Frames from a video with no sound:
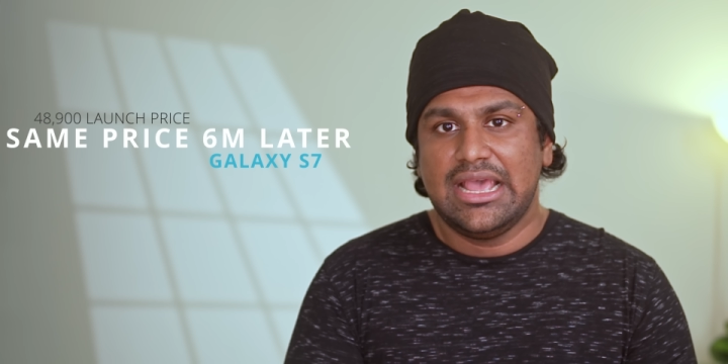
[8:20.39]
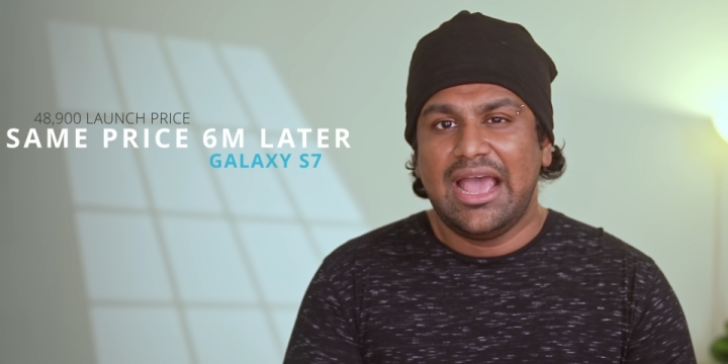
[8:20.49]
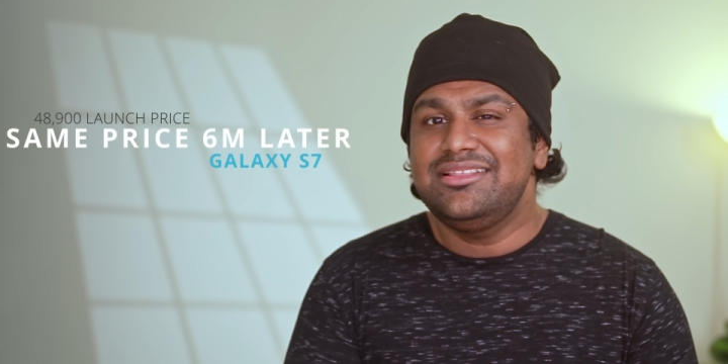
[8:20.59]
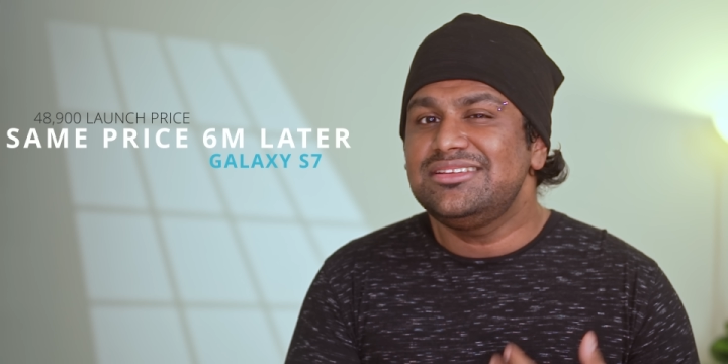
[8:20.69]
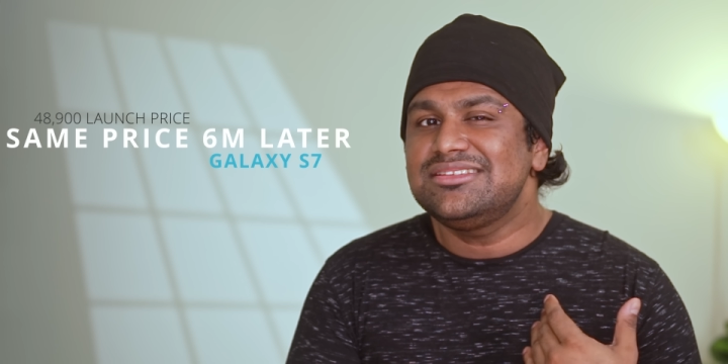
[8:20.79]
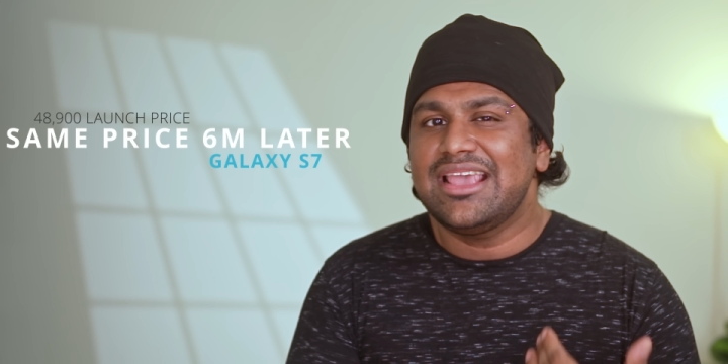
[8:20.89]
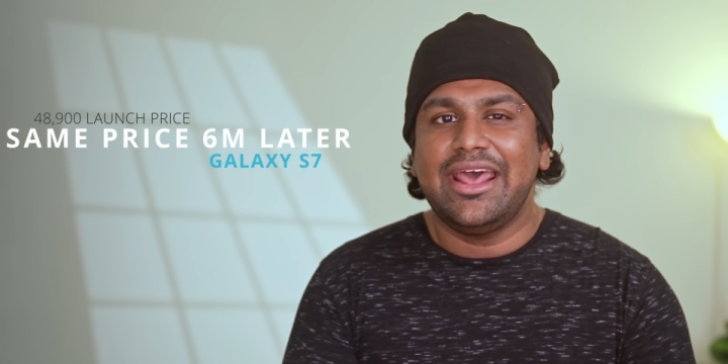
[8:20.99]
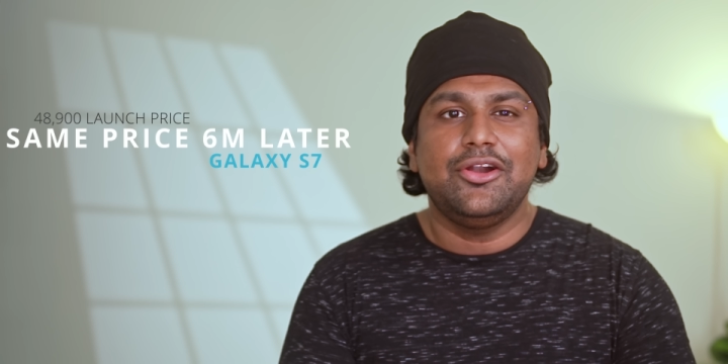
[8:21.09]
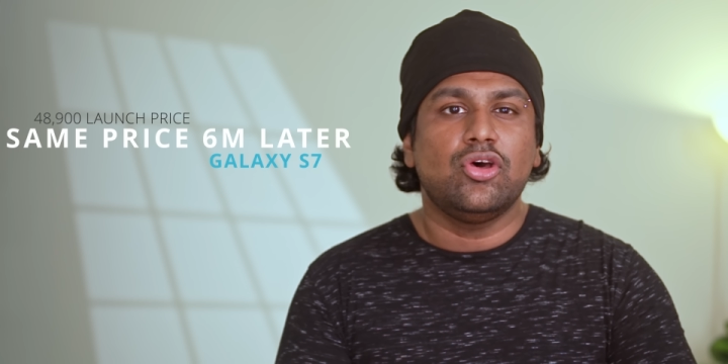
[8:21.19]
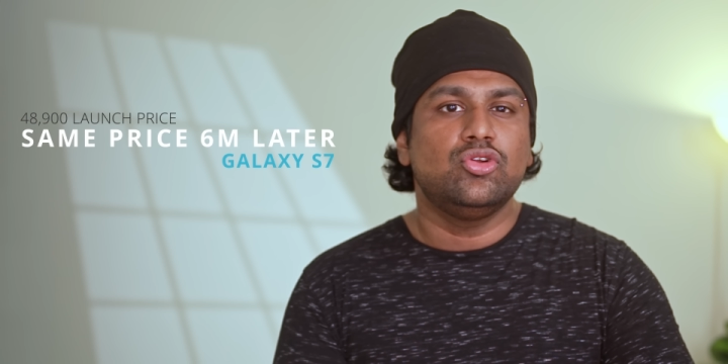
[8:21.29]
And this
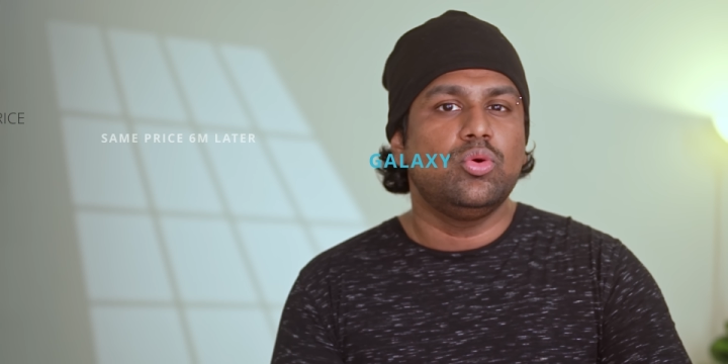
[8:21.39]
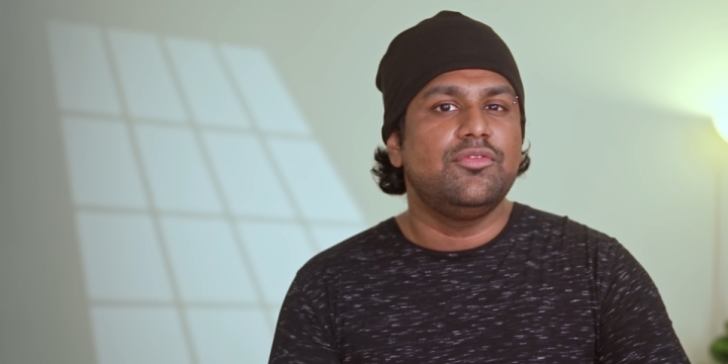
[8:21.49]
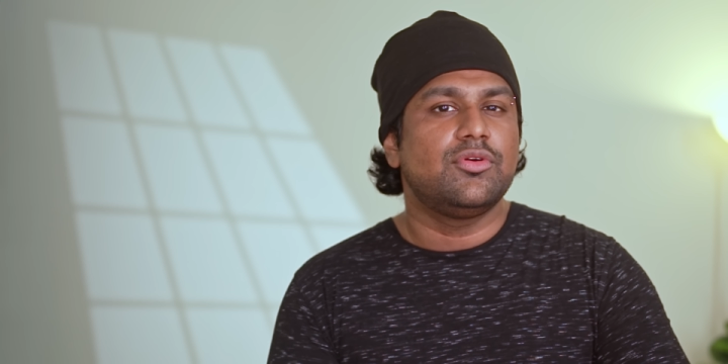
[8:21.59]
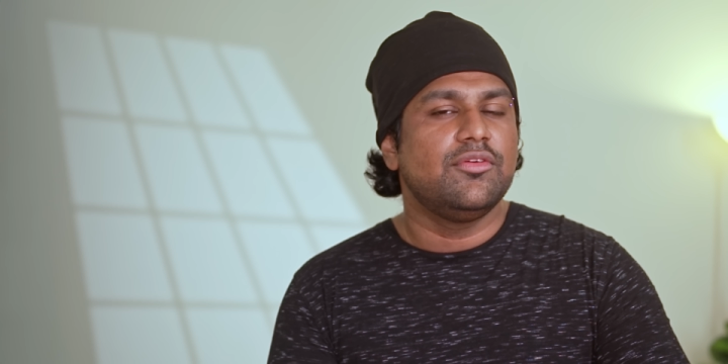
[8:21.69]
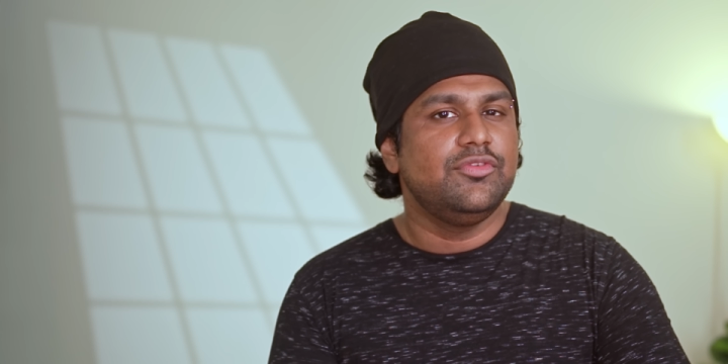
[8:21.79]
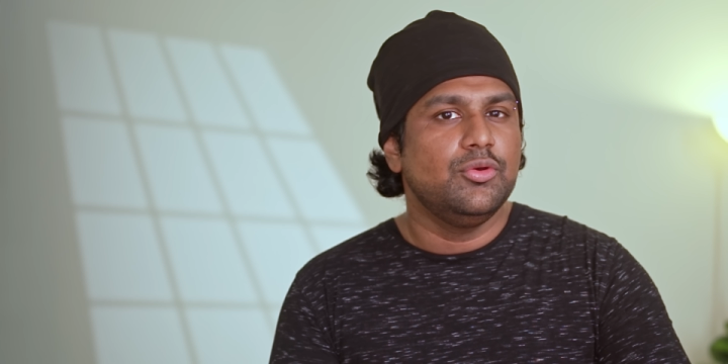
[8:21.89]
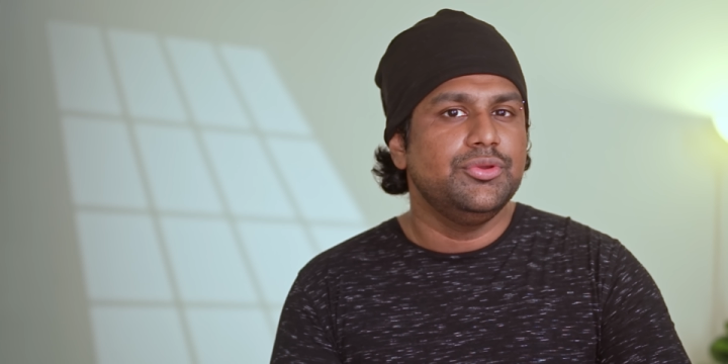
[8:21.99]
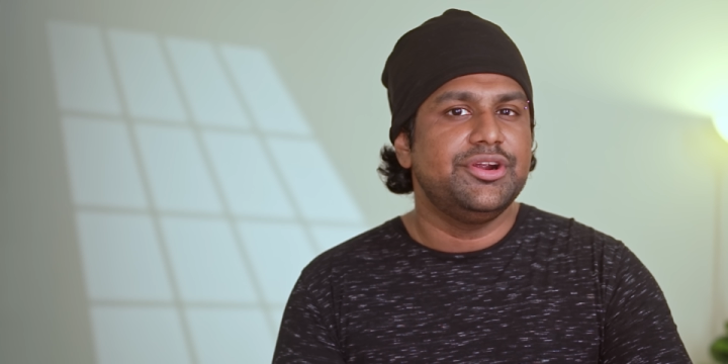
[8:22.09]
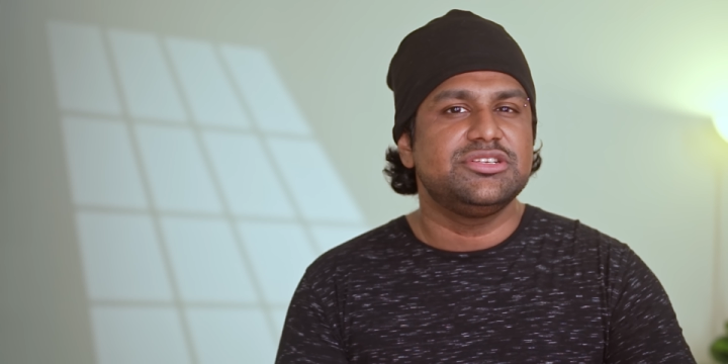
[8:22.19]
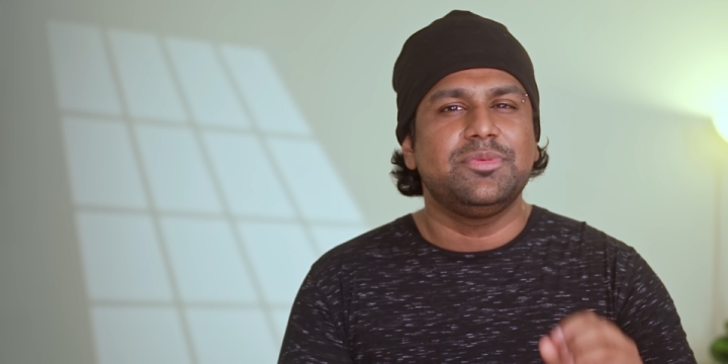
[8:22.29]
carried on over for a few
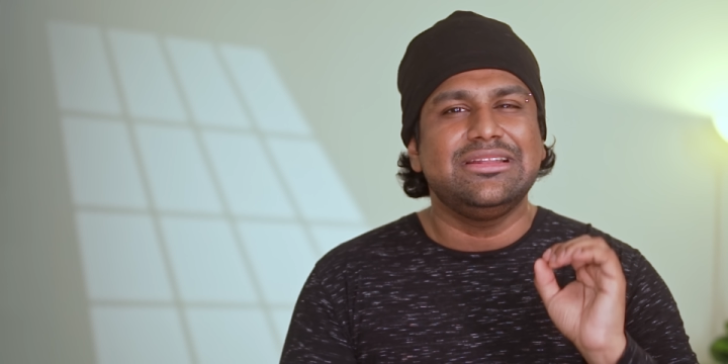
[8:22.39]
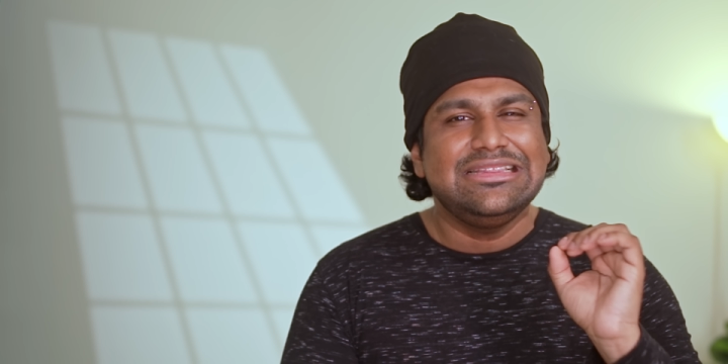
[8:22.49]
years, but